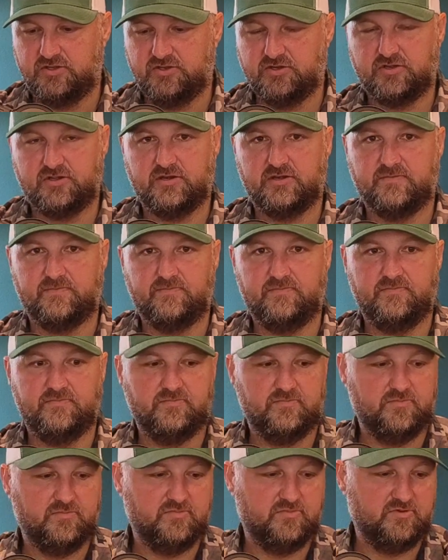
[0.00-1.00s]
gonna
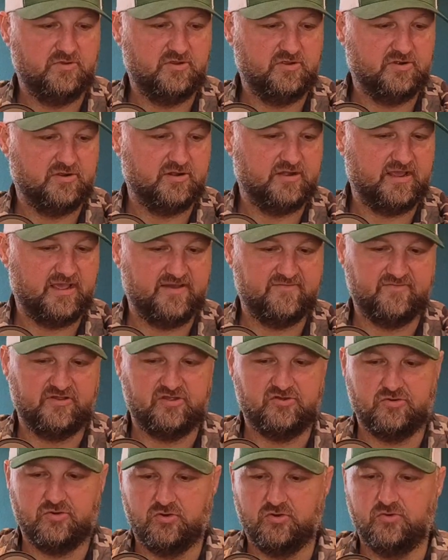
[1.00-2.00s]
have
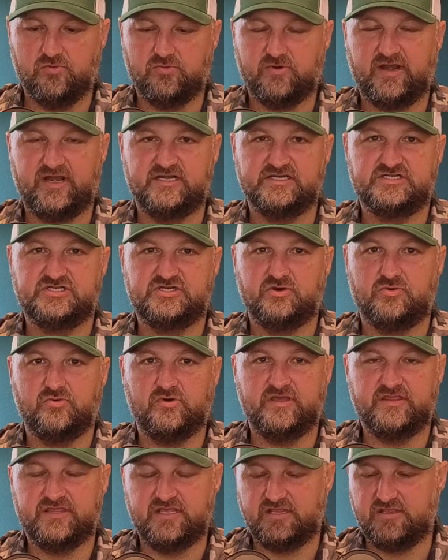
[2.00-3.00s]
a cool range
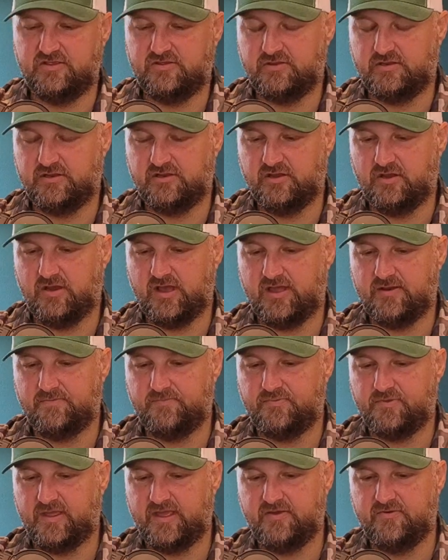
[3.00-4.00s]
toy that you can go out
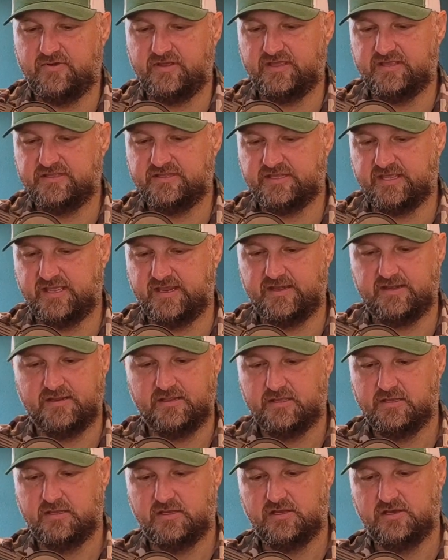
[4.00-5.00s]
and play with and
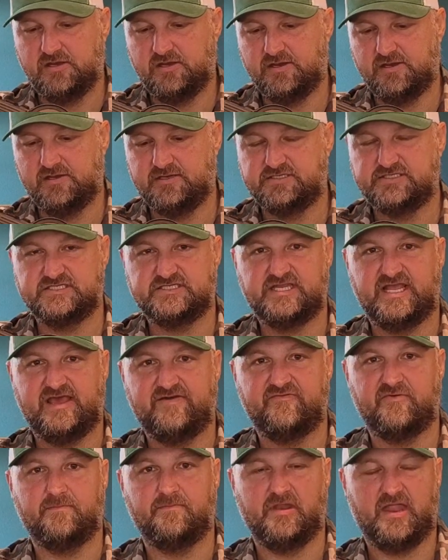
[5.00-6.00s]
just
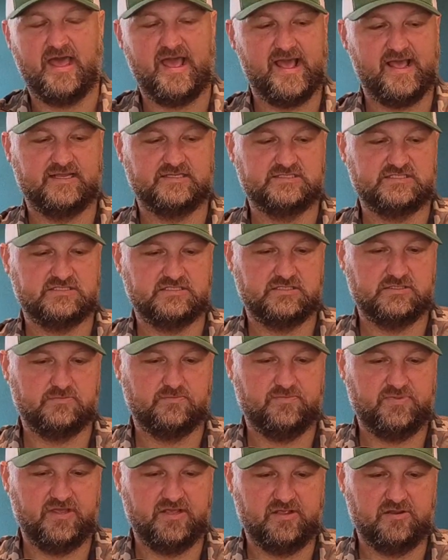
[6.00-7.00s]
have a blast.
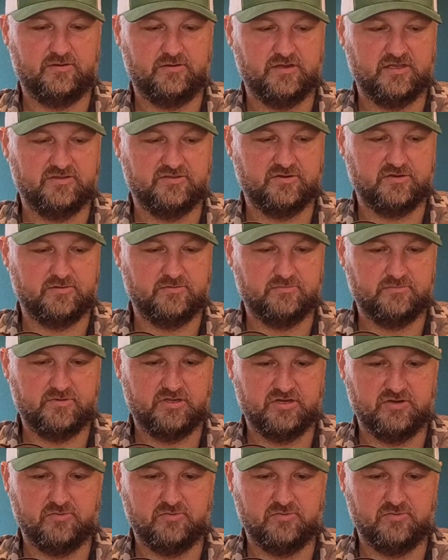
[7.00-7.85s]
Another